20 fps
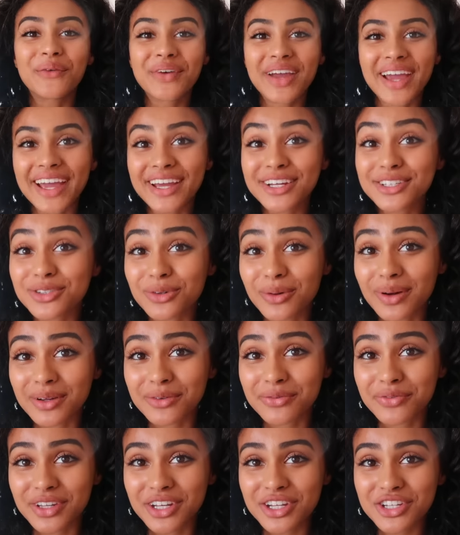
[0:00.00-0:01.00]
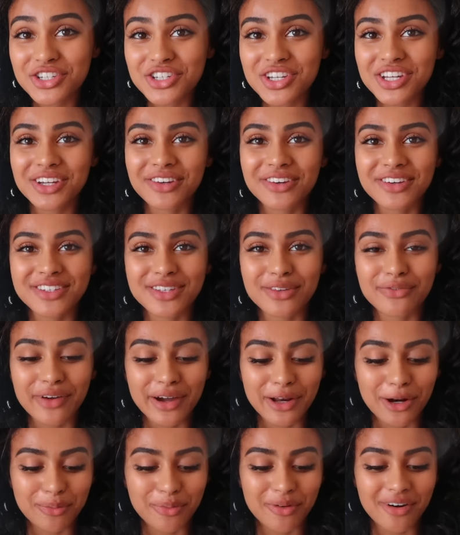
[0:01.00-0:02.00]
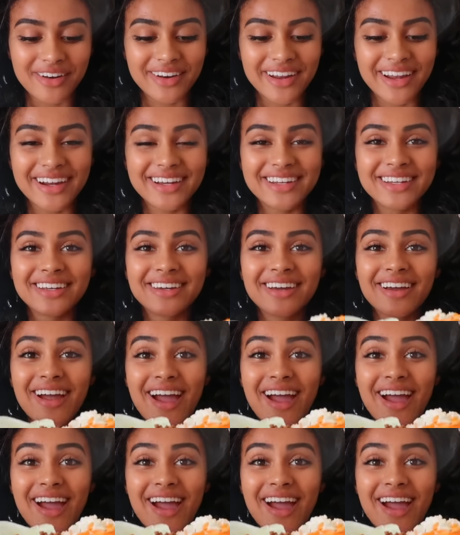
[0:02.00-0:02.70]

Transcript: Okay, so I finished. Here's the final product.